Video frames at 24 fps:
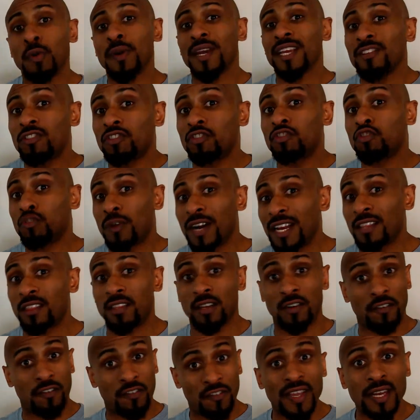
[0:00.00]
Doing strength
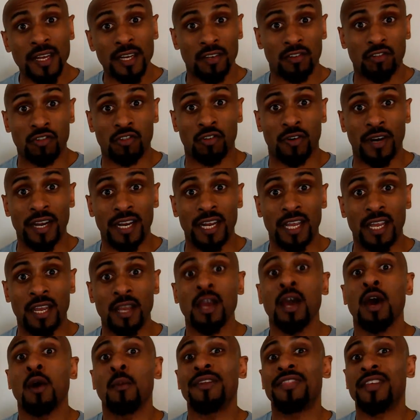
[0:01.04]
and fitness
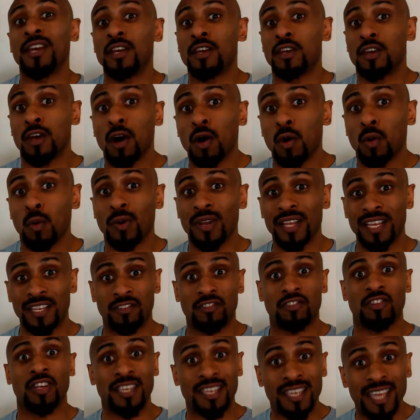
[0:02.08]
training, where the goal
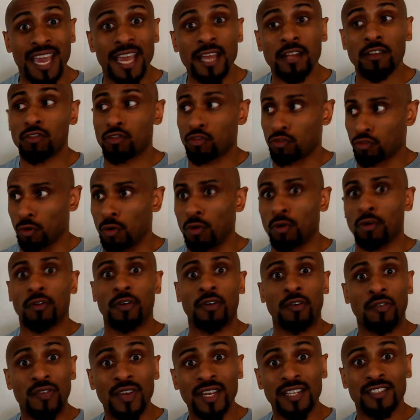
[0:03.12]
is to get stronger
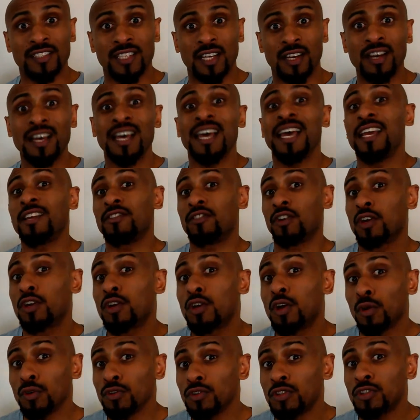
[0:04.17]
and fitter, is a
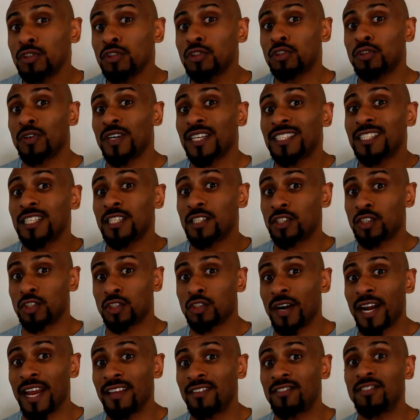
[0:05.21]
concentrated
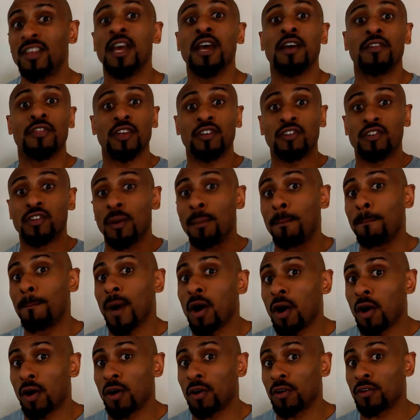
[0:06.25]
stress that
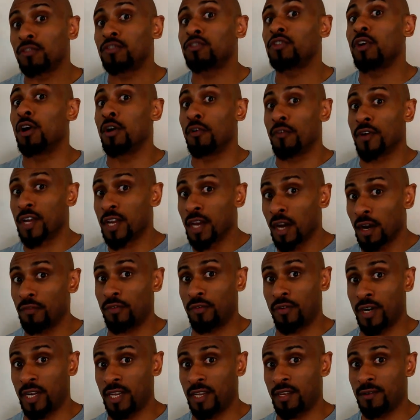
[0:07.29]
demands a
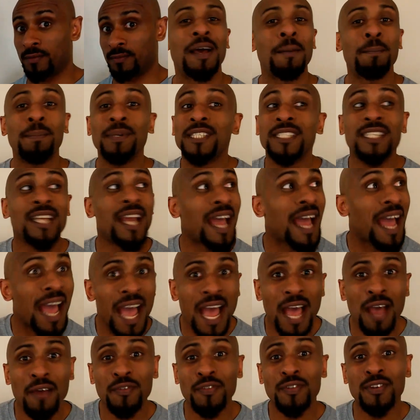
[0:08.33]
recovery. But you
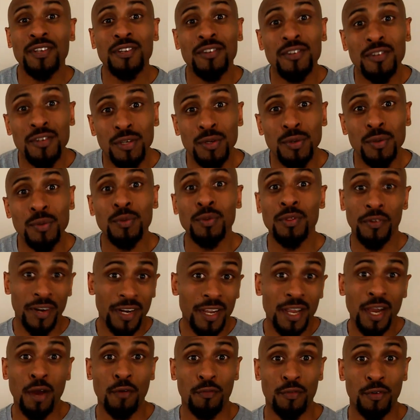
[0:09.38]
have to do the
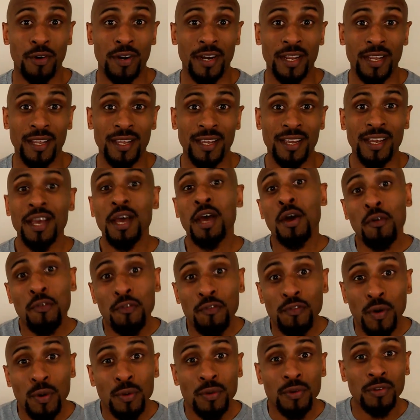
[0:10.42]
recovery.
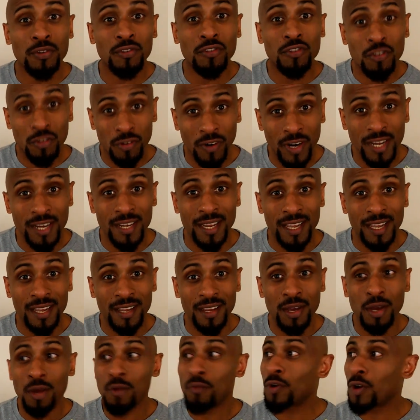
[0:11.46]
Focused
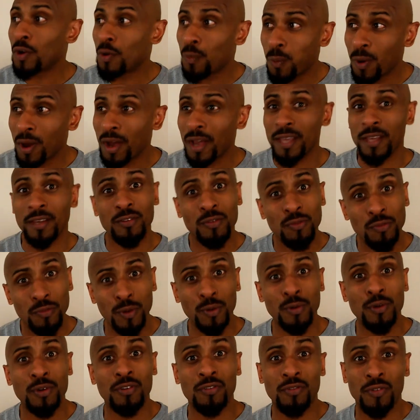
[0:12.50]
training requires
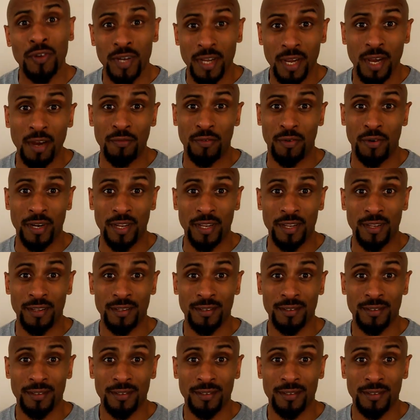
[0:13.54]
focused recovery.